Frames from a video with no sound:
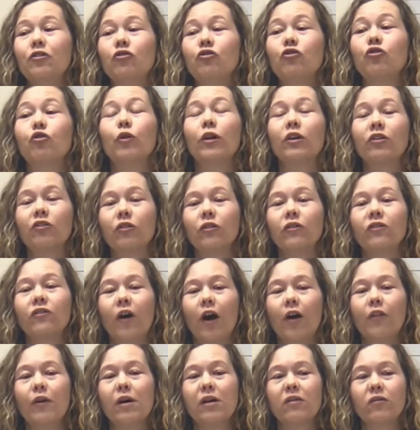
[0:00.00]
tricked your
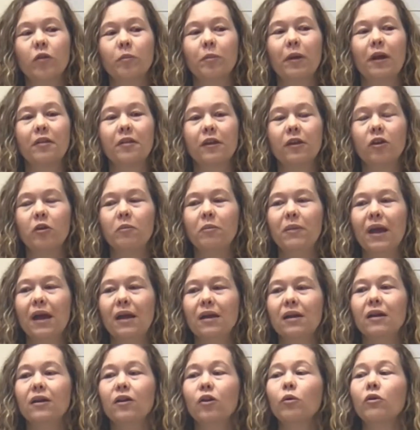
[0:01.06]
father out of the blessing and demanded it.